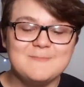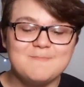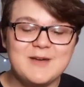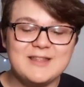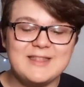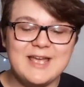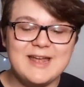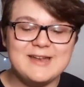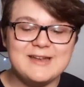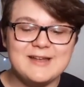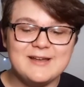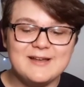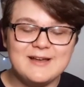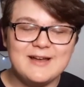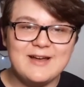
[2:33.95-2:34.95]
but then
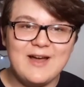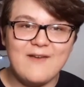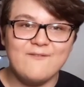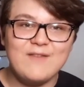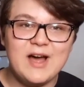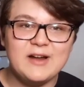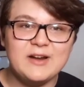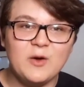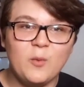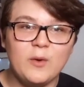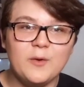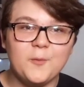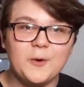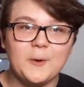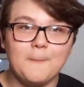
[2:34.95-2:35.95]
I found out what
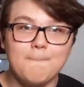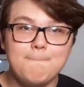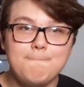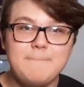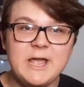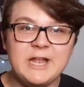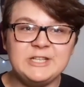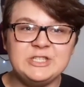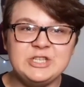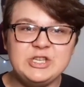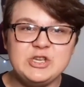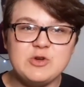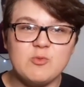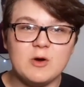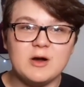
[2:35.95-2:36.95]
a real bitch
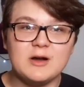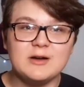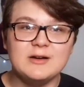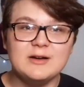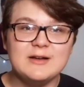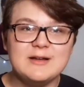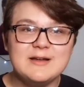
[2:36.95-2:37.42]
you were.